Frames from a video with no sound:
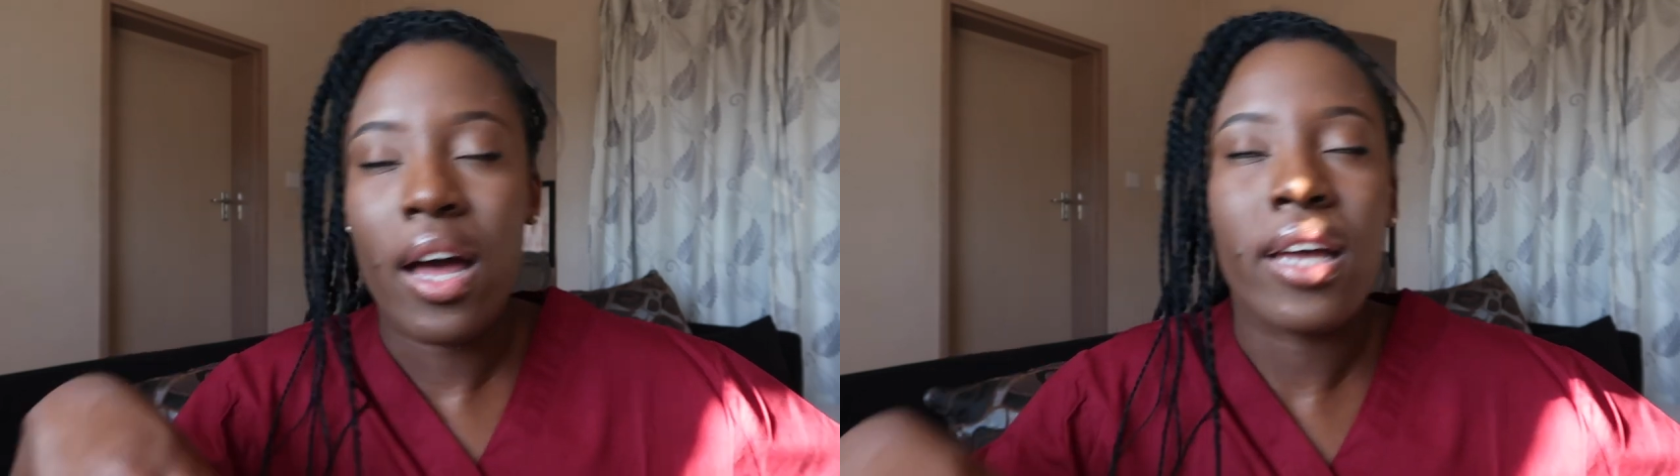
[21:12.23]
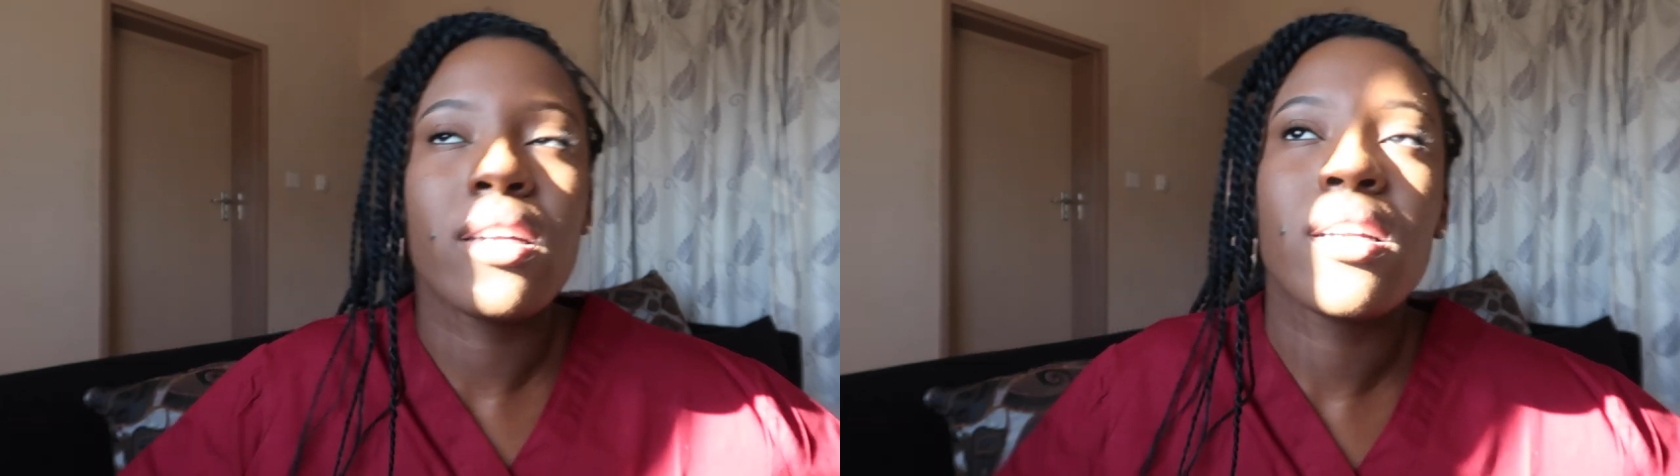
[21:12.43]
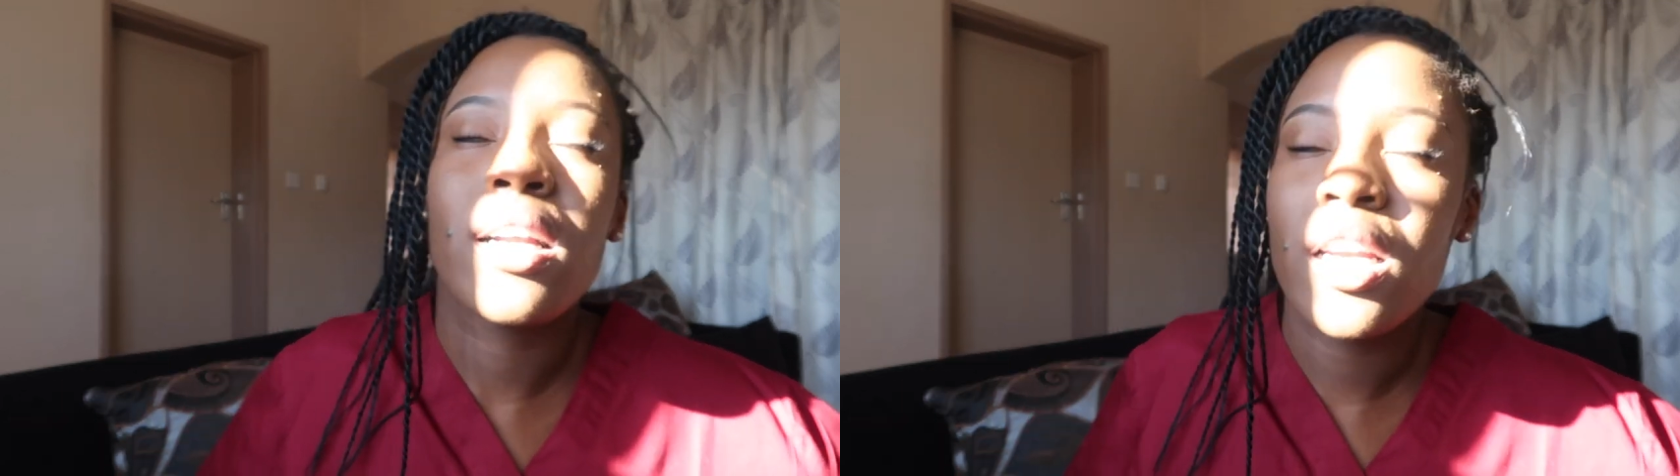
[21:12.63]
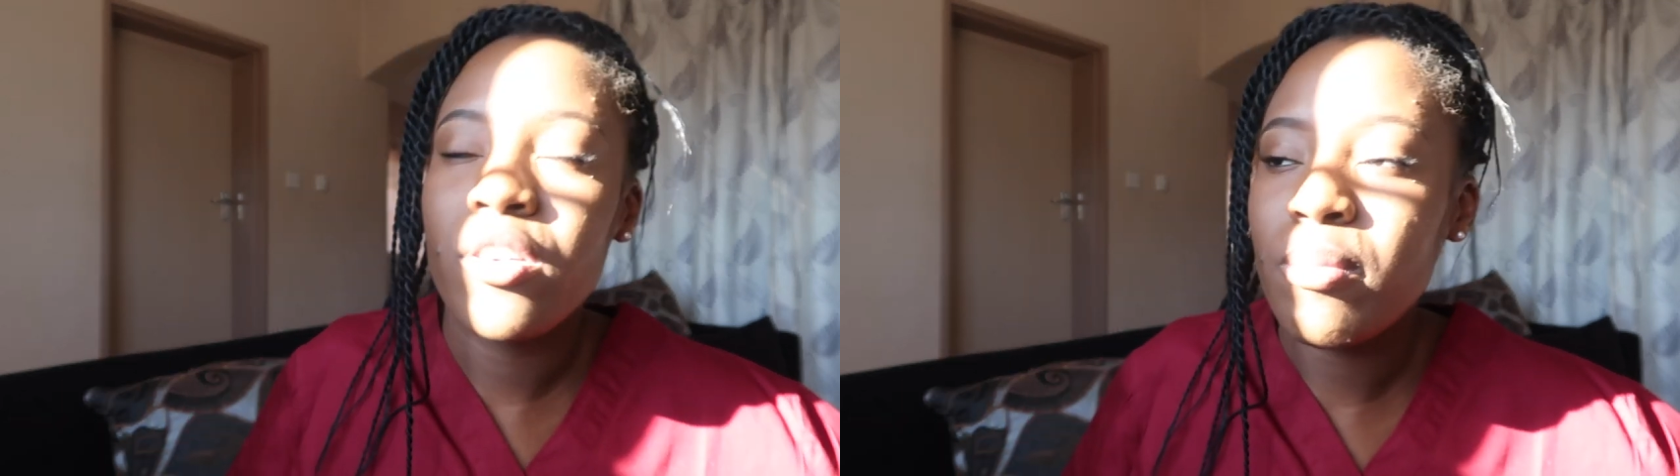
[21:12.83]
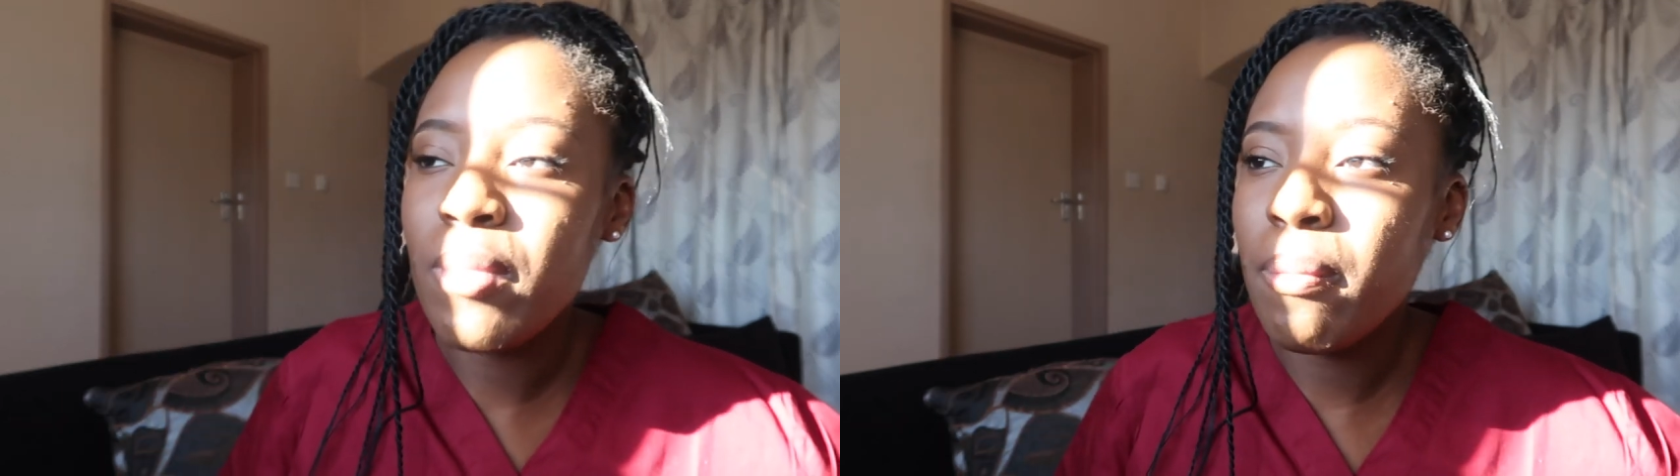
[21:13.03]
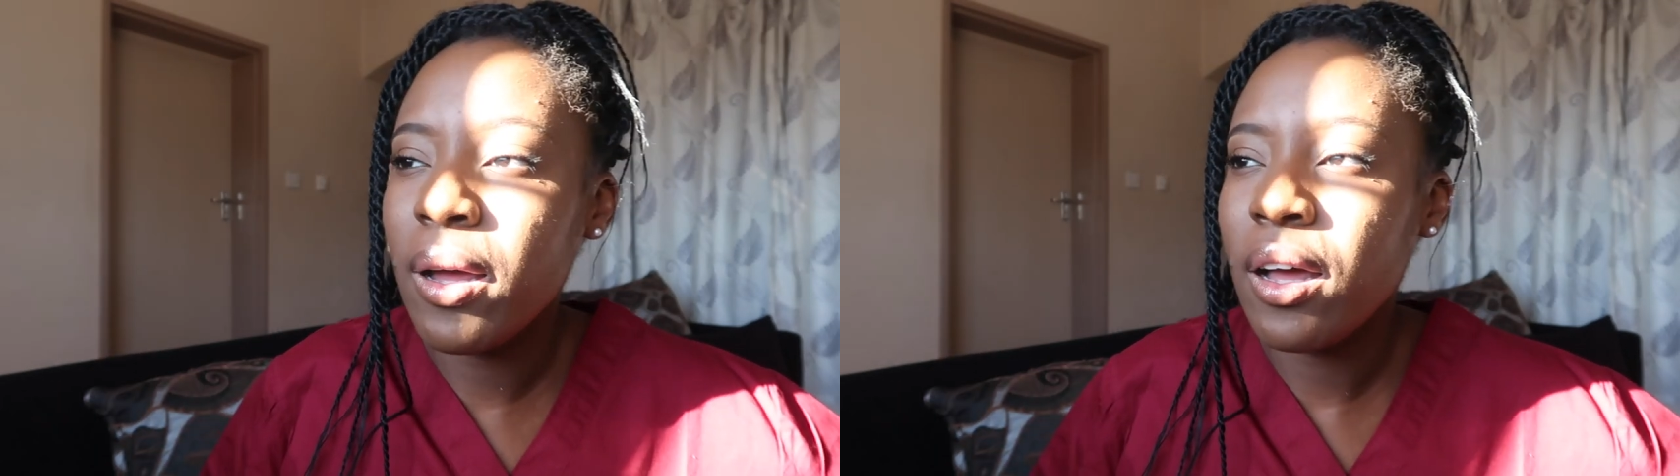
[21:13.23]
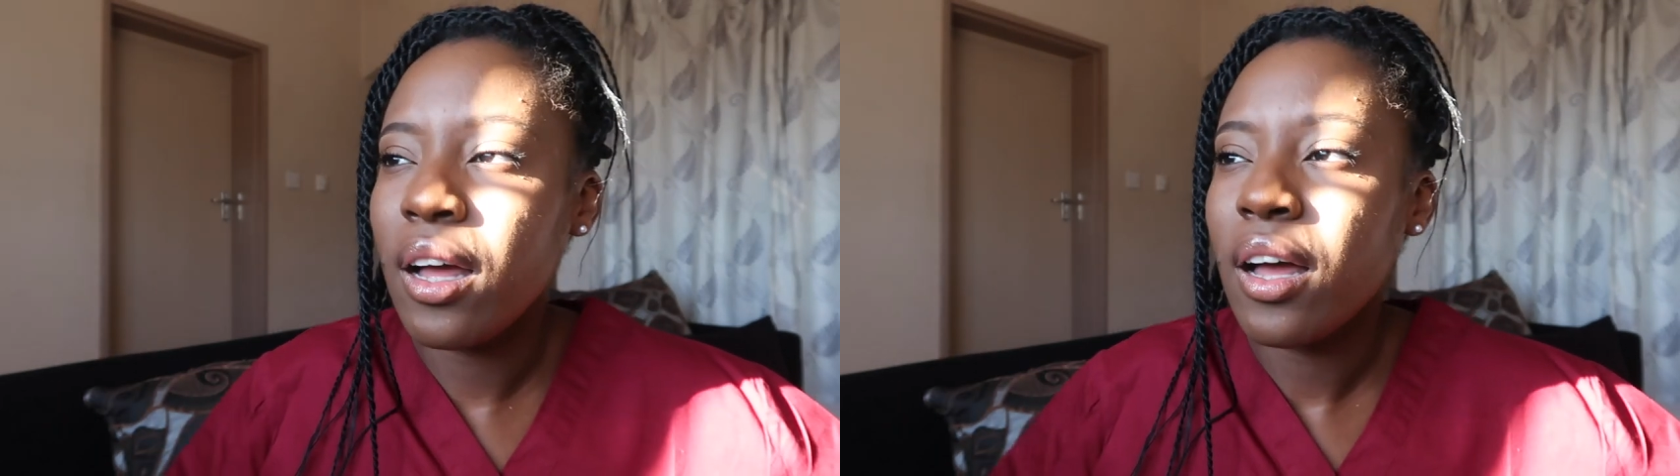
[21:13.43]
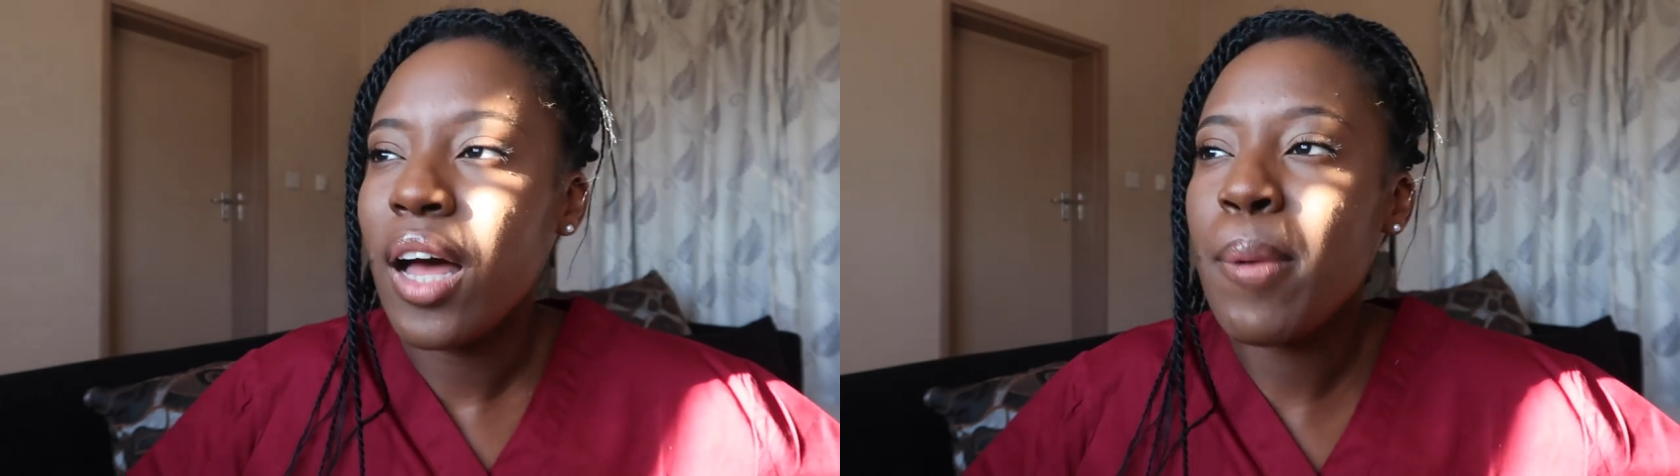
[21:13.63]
I can clearly remember